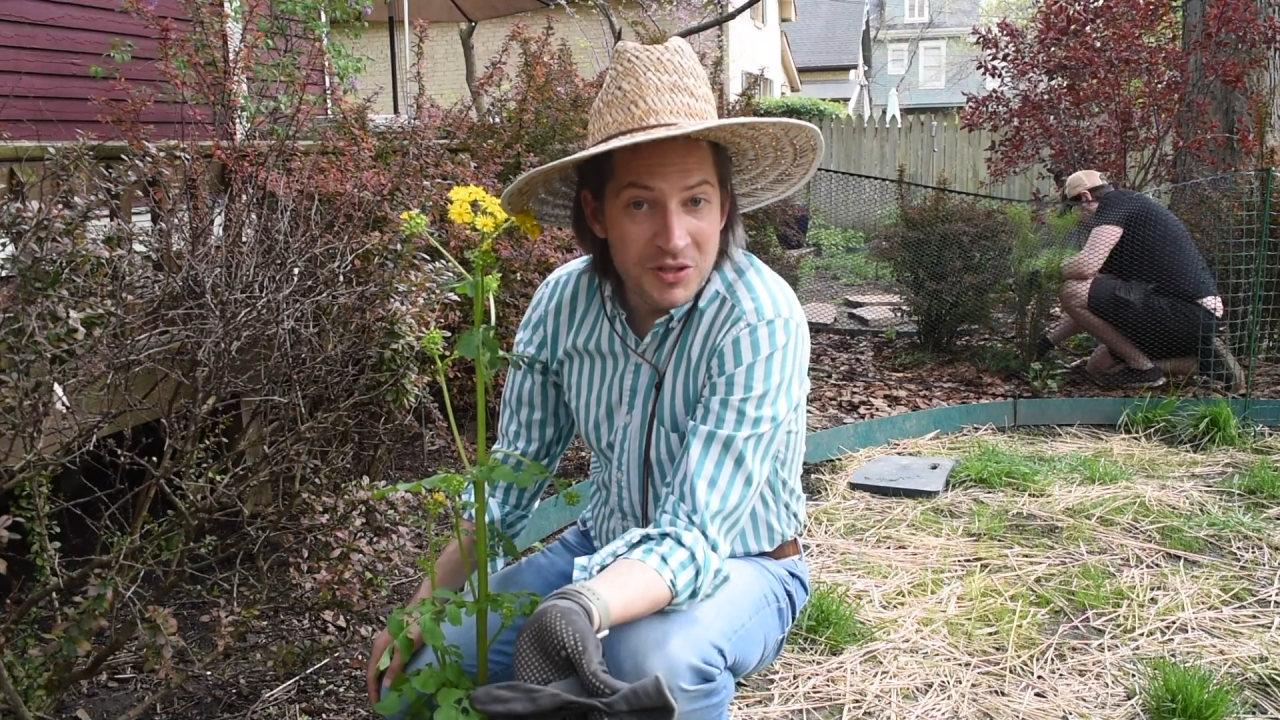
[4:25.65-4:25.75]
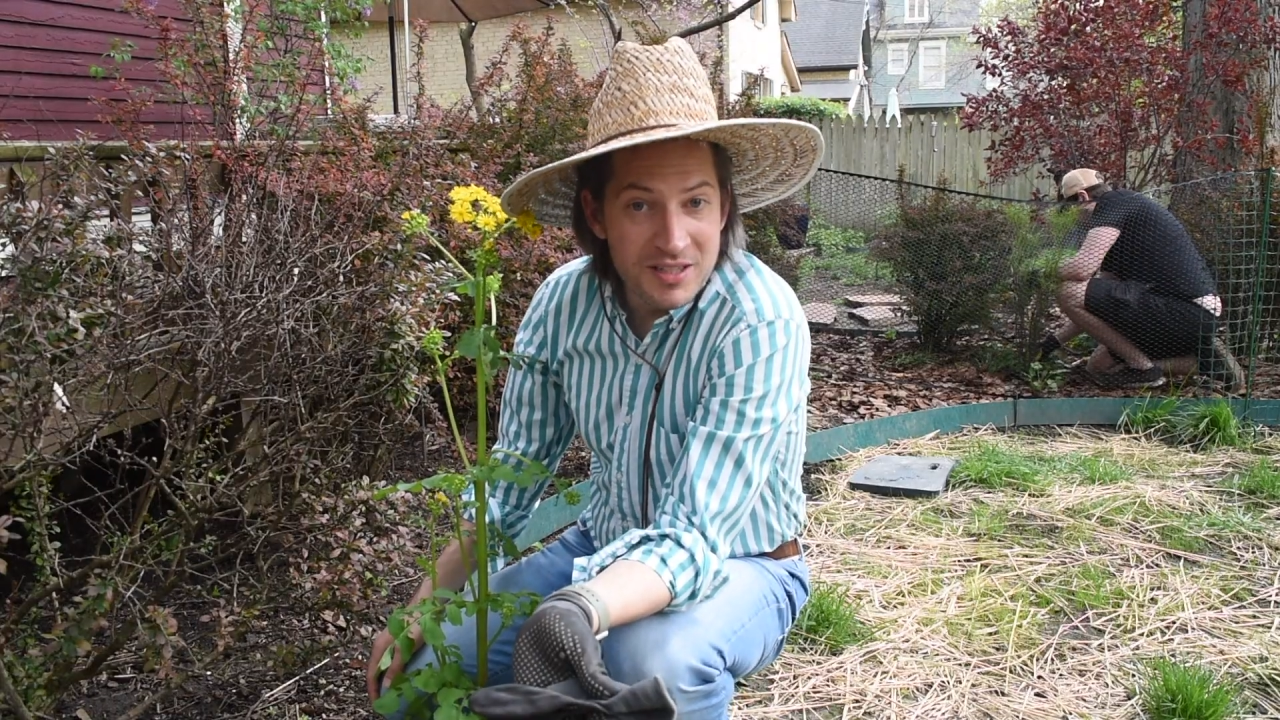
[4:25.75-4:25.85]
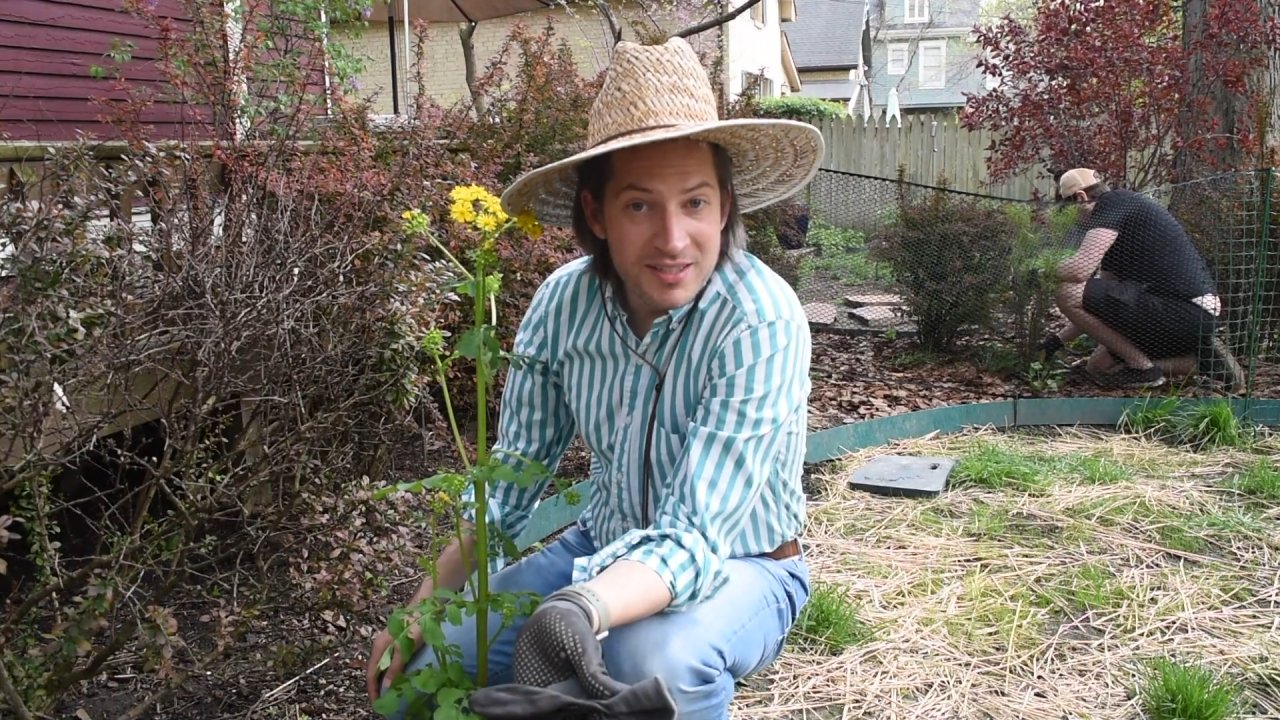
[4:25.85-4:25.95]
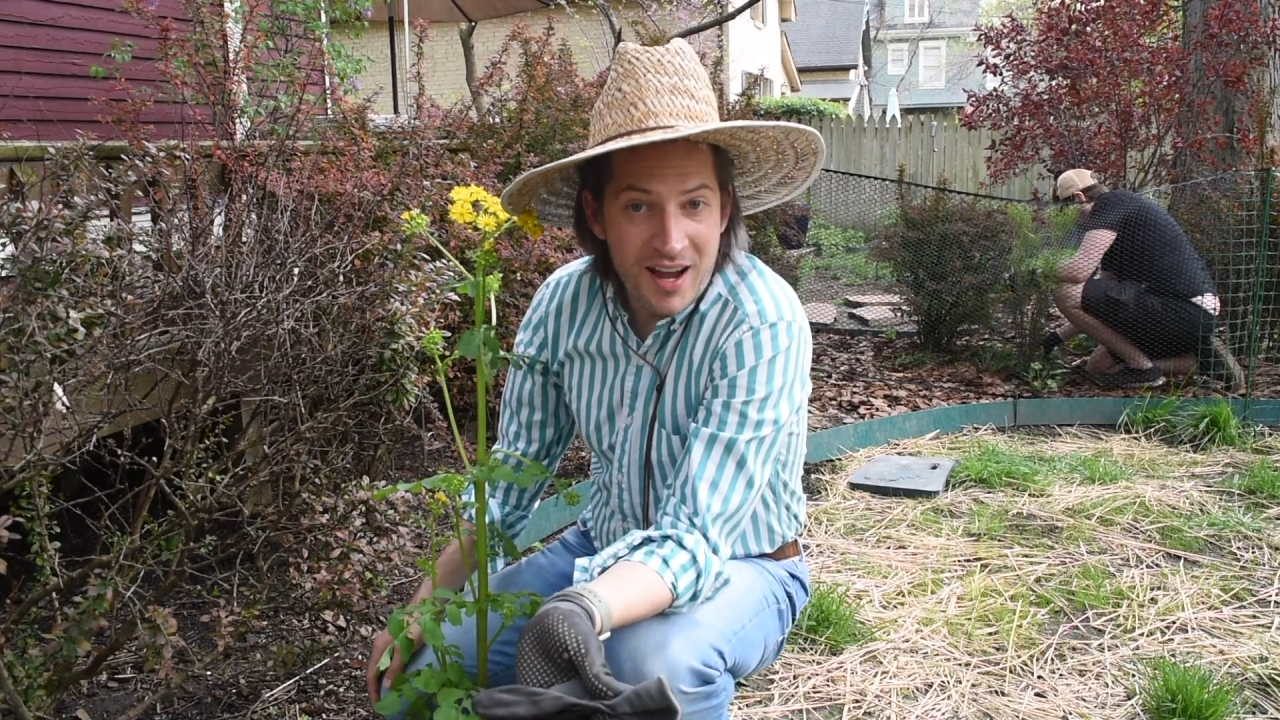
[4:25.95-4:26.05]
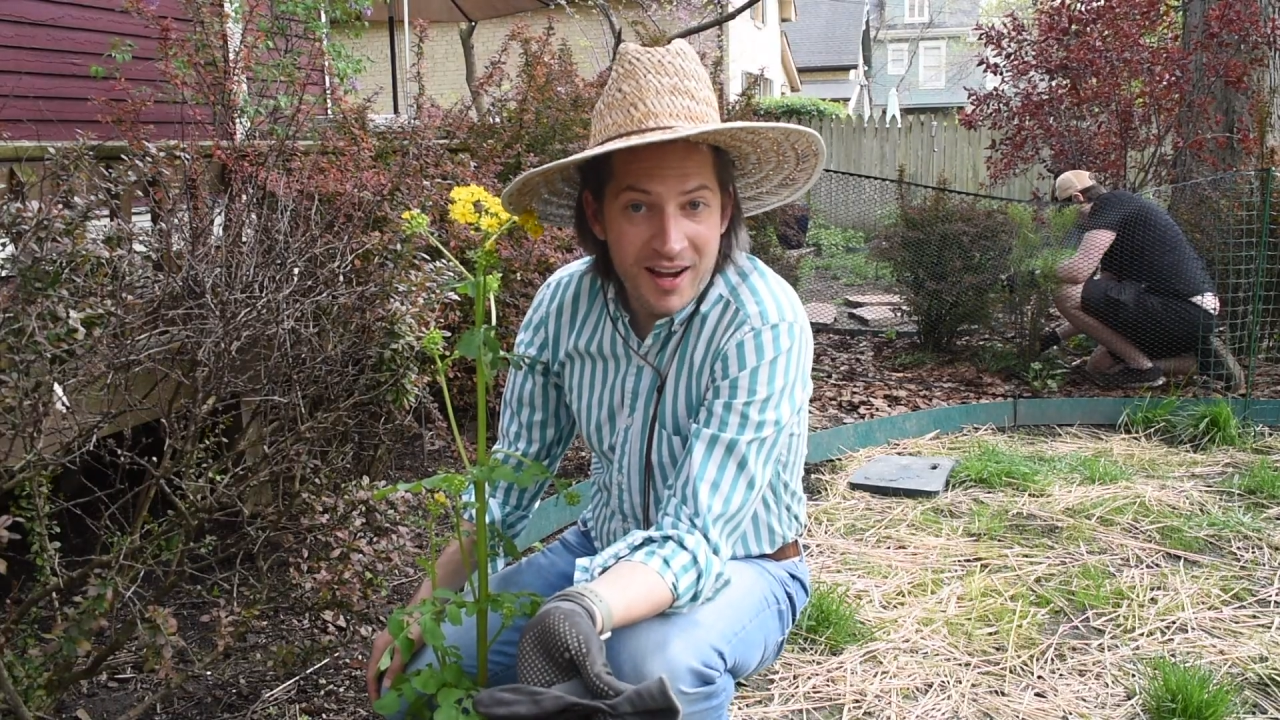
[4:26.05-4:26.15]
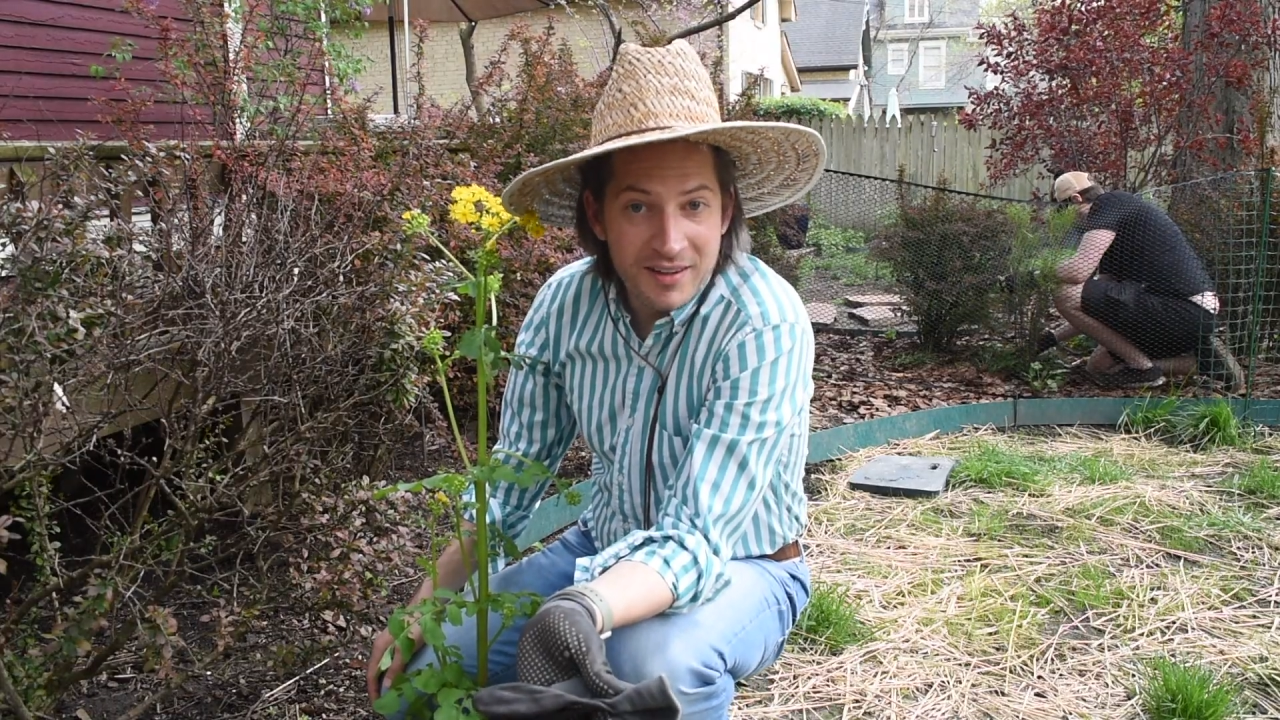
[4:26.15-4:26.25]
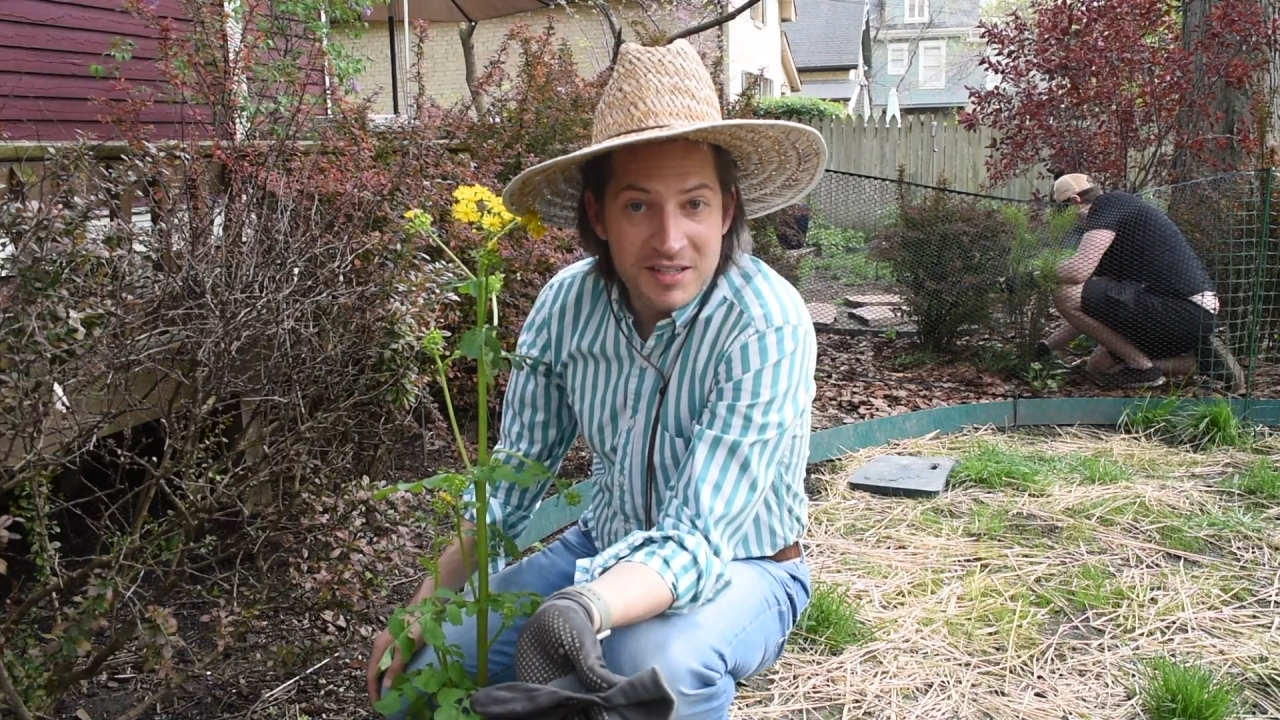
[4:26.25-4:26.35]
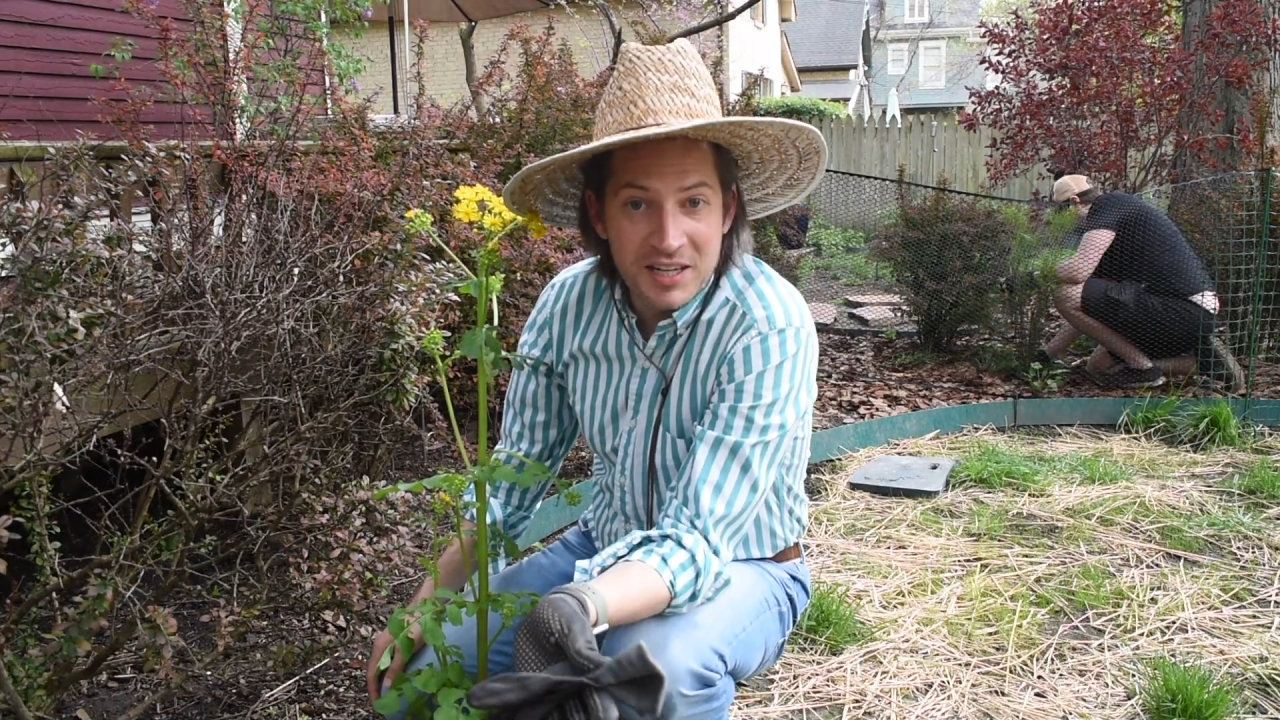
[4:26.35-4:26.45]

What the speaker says: decide to